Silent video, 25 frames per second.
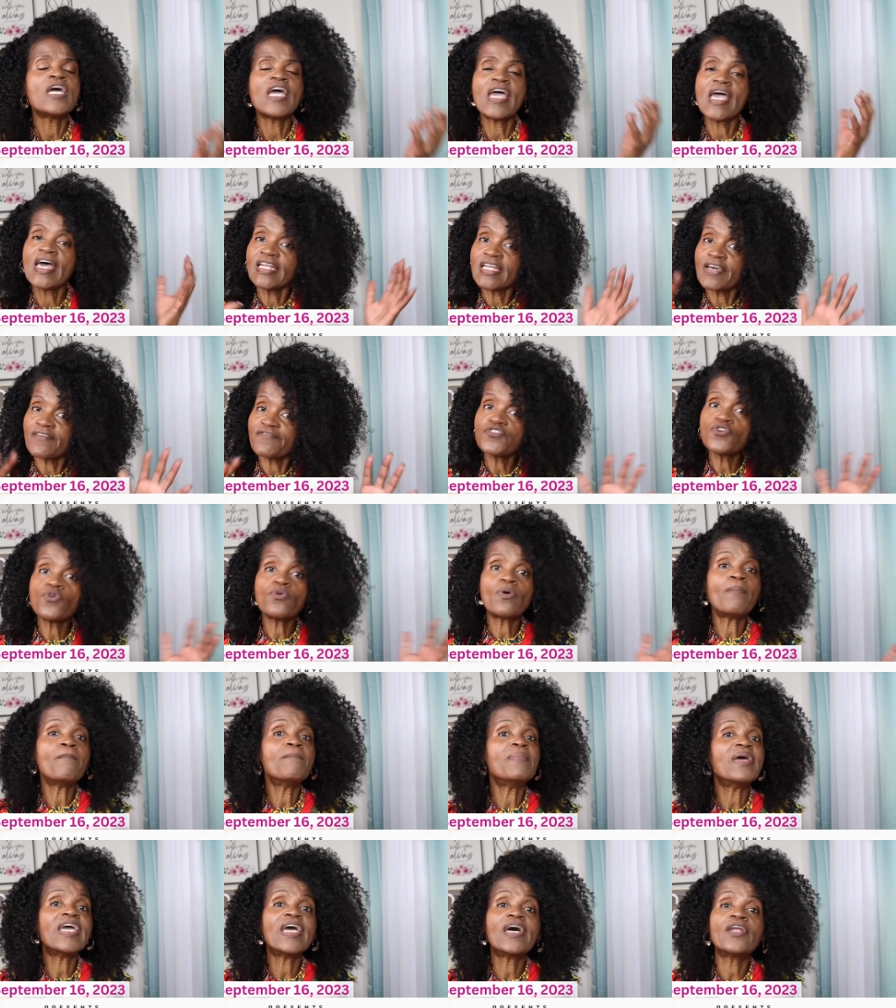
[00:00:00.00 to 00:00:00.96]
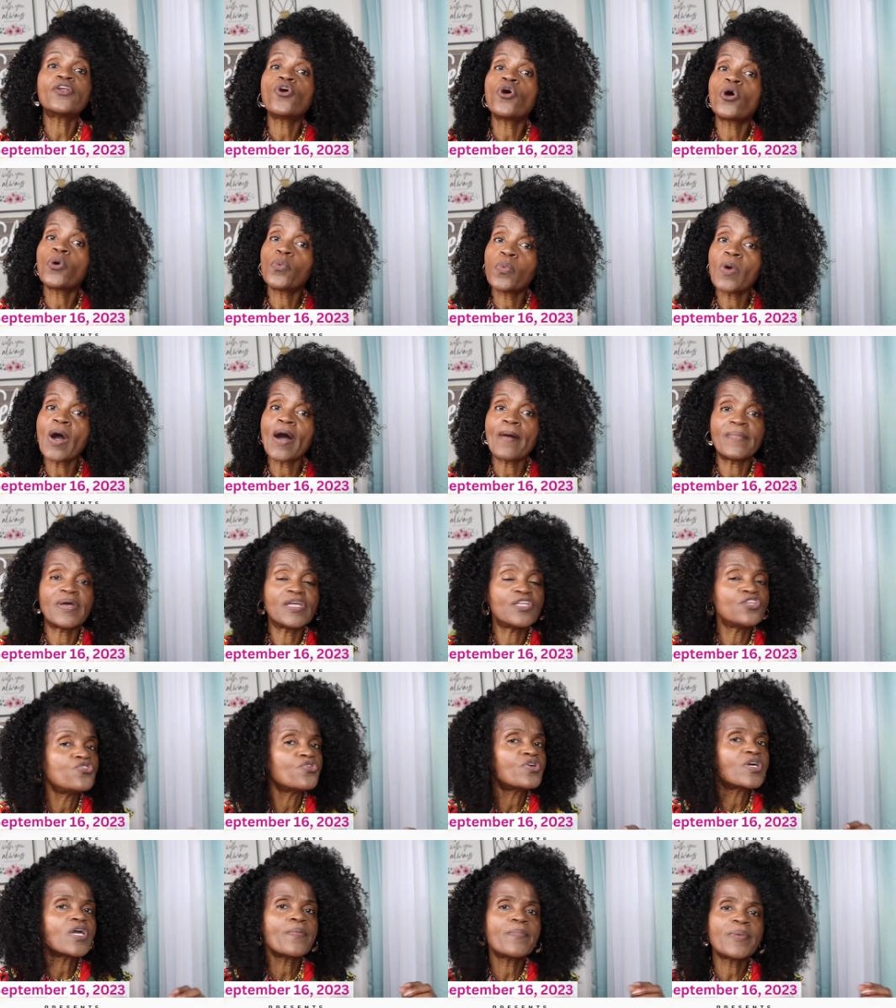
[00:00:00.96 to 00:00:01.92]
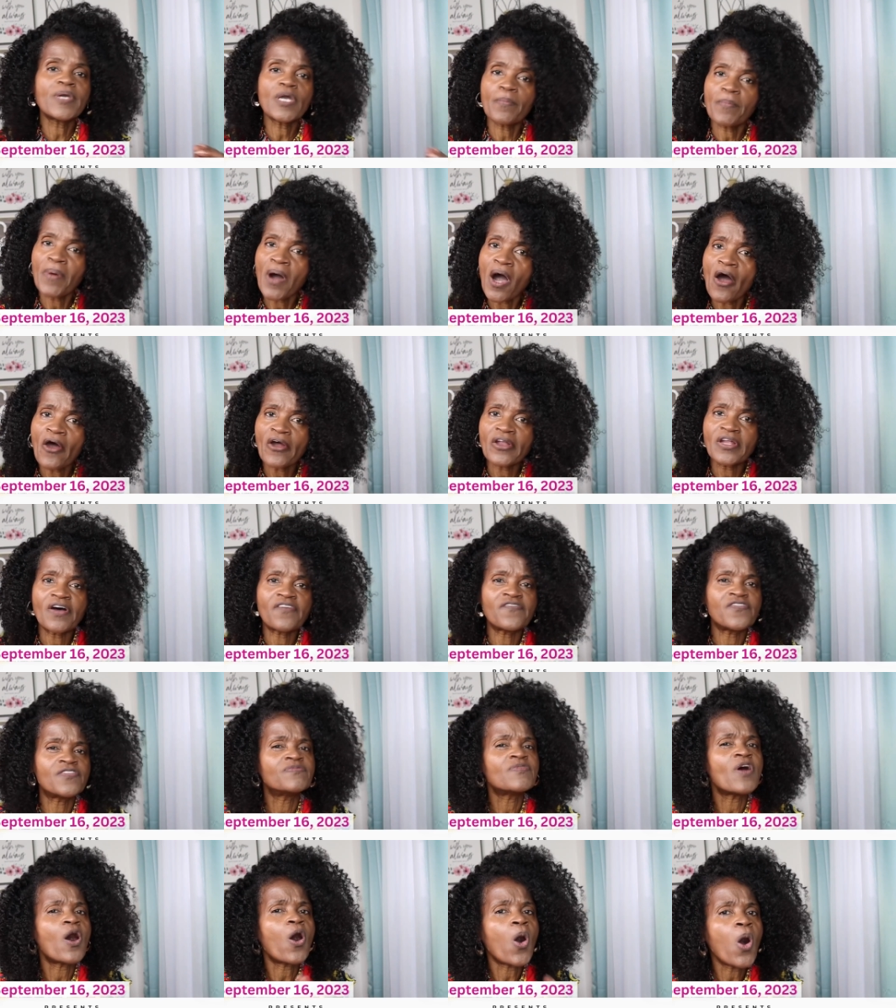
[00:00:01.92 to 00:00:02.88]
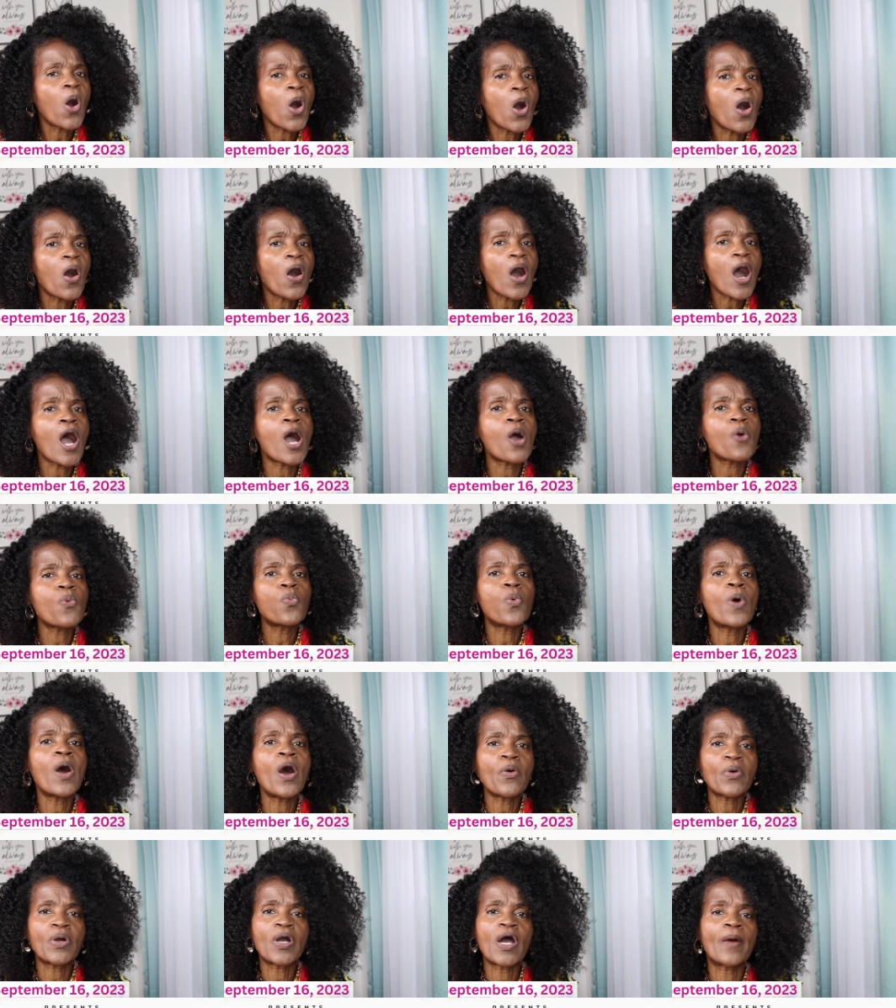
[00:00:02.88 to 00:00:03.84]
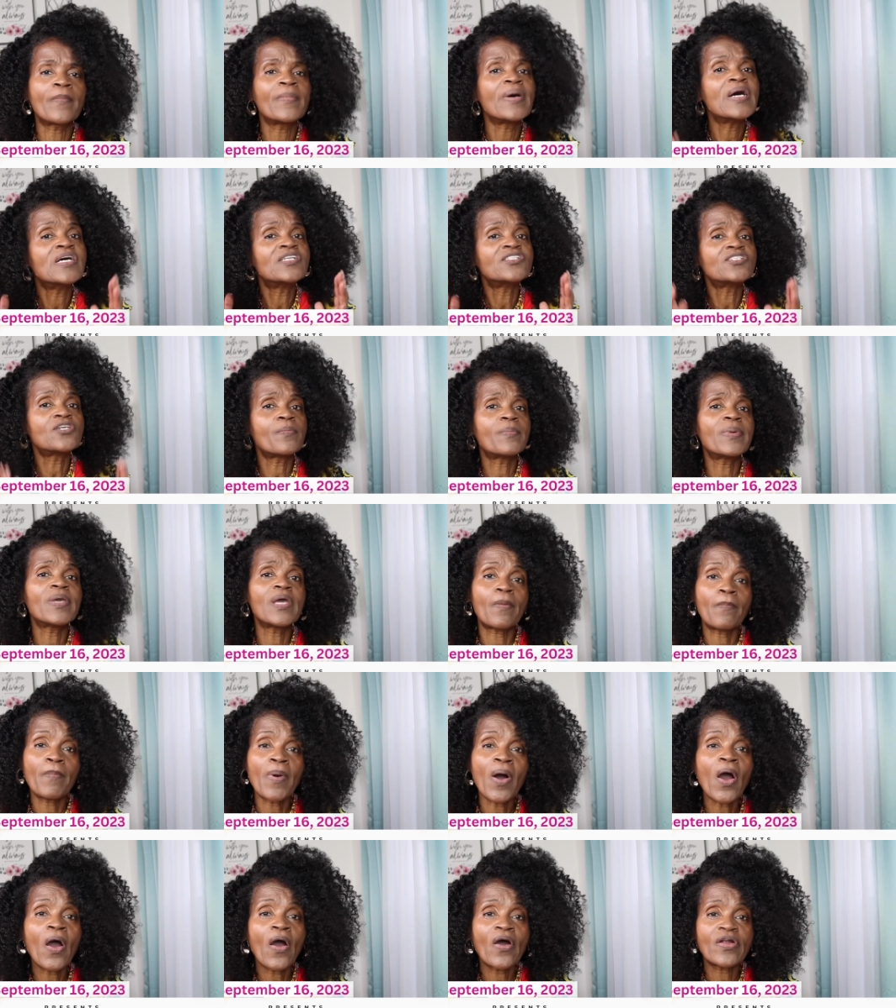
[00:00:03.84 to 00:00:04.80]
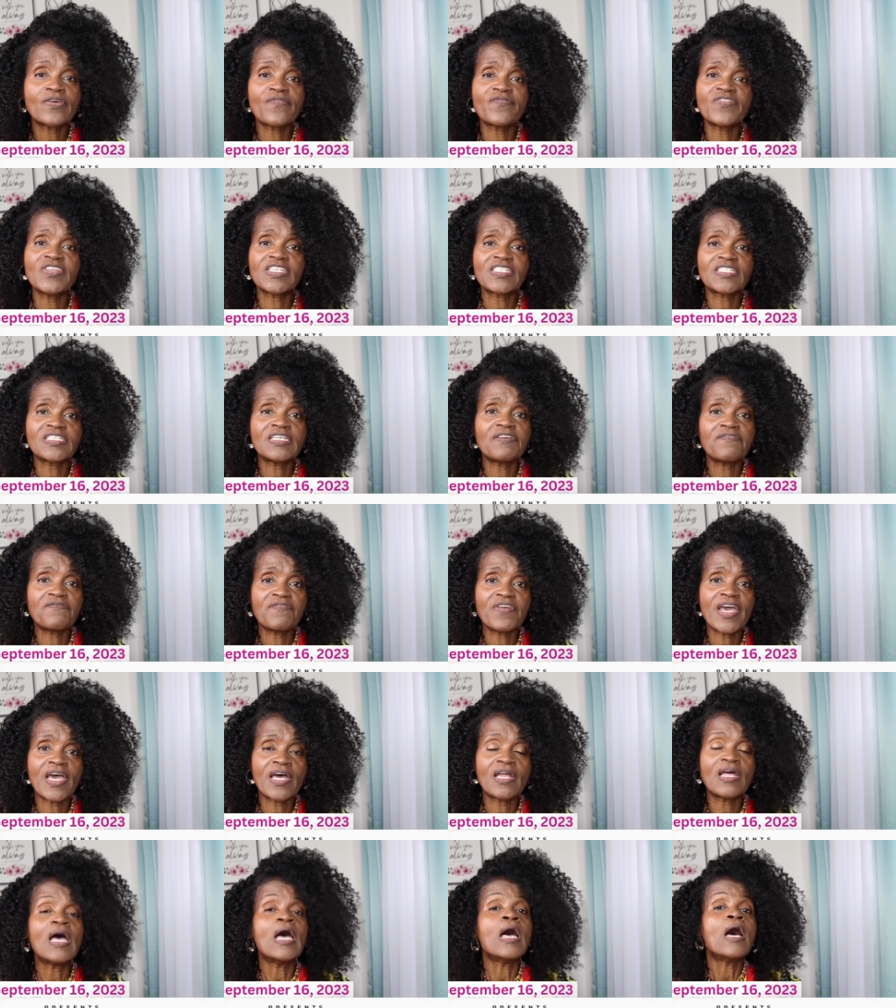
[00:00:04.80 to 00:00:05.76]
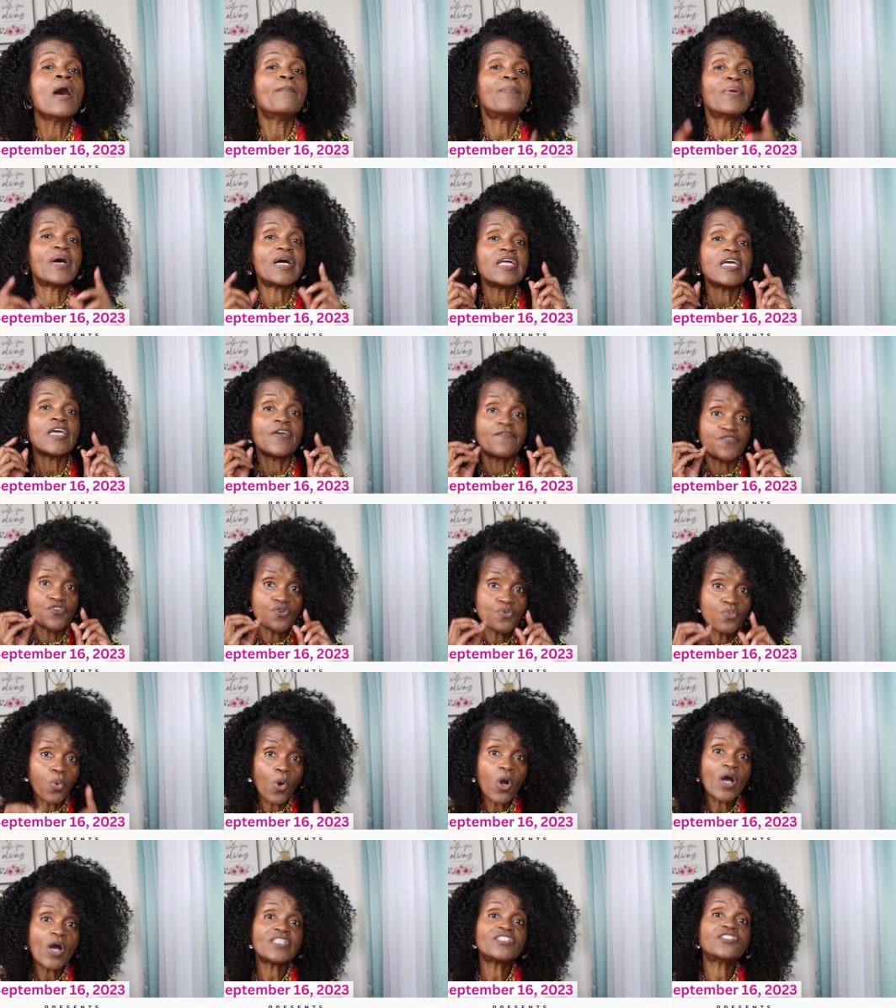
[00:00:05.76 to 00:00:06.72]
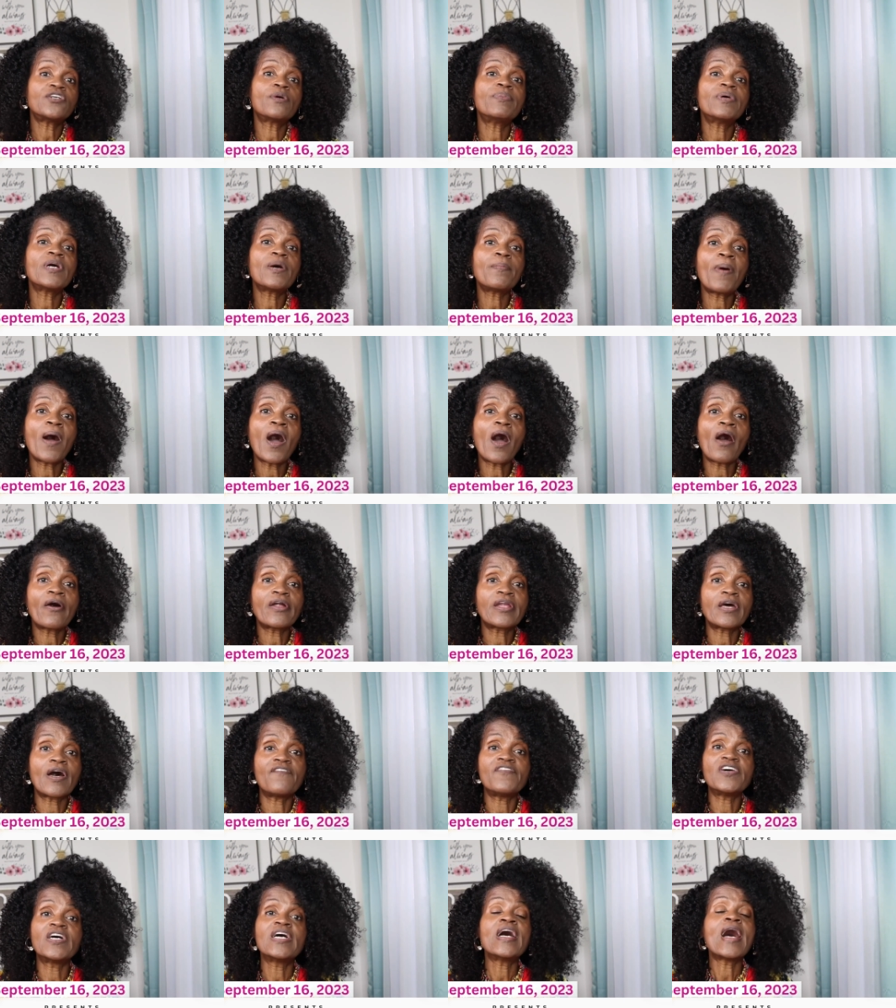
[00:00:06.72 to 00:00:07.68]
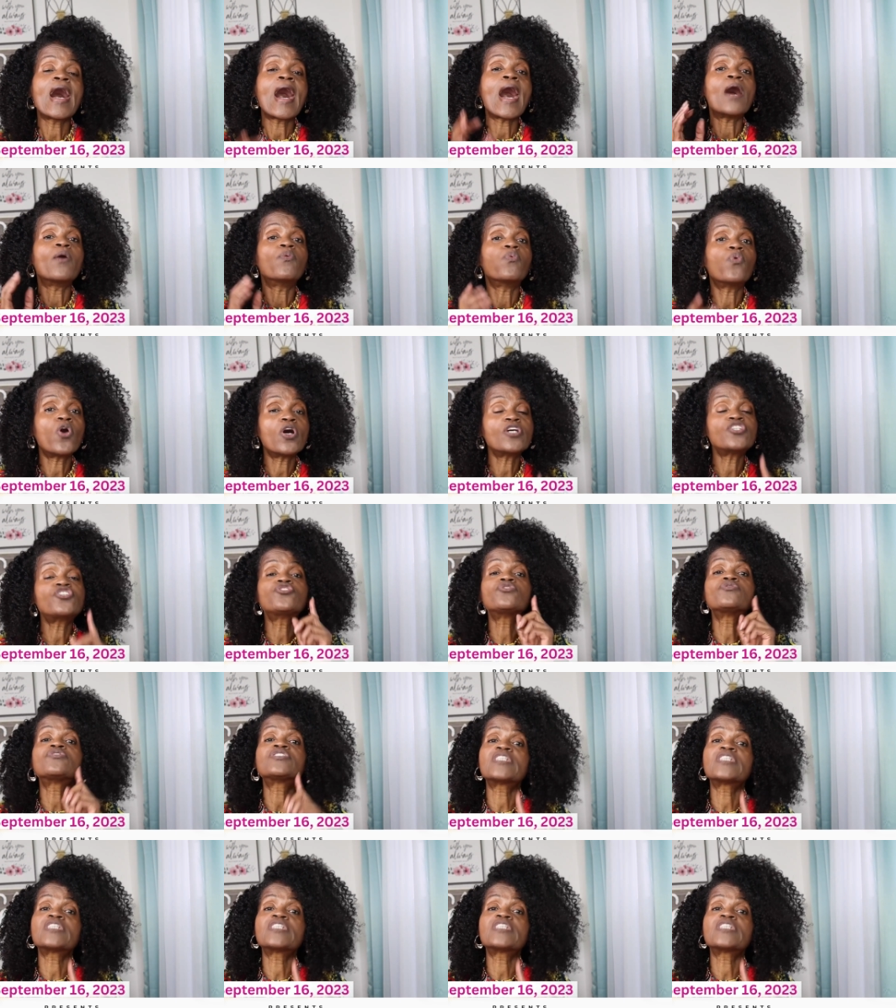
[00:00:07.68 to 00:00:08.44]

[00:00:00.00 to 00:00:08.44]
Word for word: And if you're a man or a woman, you can be a part of it. All are welcome to be a part of this event. But if you want to be a part of it, I want you